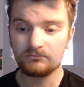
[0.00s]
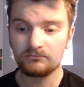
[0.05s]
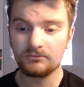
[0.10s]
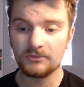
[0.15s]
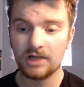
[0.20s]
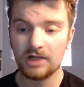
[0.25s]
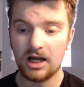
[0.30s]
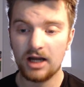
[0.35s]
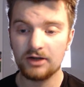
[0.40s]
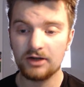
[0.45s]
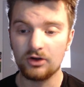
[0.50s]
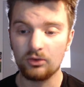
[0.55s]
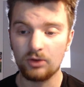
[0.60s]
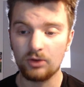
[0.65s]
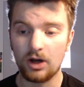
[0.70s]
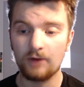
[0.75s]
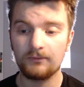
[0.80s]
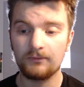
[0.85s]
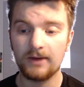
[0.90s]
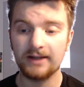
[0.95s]
I know
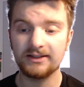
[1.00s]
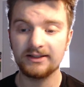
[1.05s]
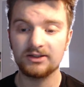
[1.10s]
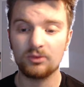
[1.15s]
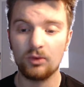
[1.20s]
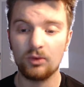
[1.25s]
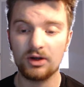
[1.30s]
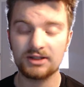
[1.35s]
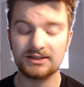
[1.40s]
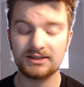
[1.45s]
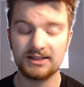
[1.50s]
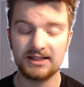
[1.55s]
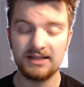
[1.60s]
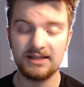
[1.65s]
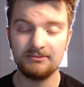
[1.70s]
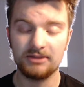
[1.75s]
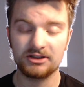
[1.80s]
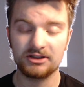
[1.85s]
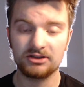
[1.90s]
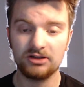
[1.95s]
Ralf Rangnick wants to keep
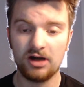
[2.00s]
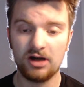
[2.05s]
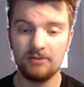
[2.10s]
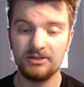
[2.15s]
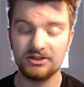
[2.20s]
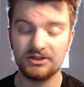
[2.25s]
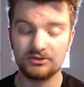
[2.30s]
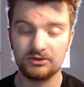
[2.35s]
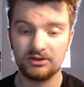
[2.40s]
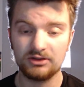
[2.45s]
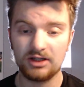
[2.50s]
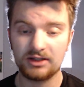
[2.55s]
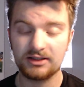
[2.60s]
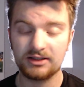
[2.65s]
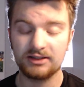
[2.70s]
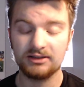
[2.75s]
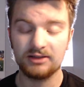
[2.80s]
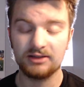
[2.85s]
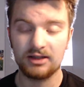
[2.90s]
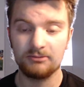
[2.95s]
him at the club and he's
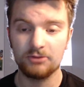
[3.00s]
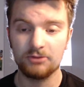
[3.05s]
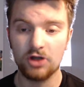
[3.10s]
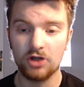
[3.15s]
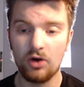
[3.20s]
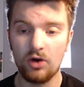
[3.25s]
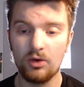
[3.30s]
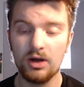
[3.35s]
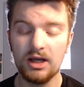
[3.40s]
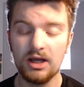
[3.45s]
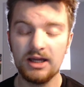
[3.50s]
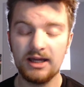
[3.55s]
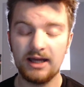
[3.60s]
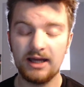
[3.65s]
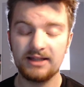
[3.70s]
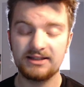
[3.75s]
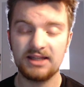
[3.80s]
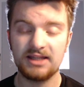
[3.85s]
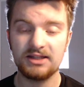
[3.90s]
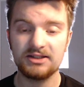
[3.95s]
reluctant to let him go.
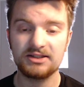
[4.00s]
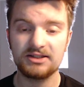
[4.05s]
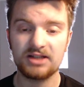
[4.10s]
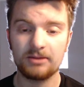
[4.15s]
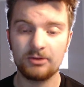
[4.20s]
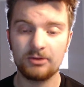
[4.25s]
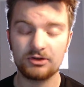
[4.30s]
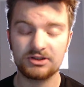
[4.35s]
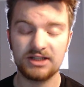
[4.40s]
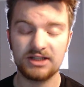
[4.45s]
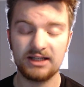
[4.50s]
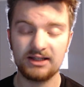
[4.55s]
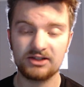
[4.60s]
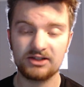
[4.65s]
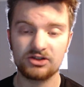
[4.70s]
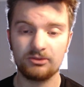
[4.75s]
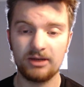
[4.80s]
And since he's come out saying that so many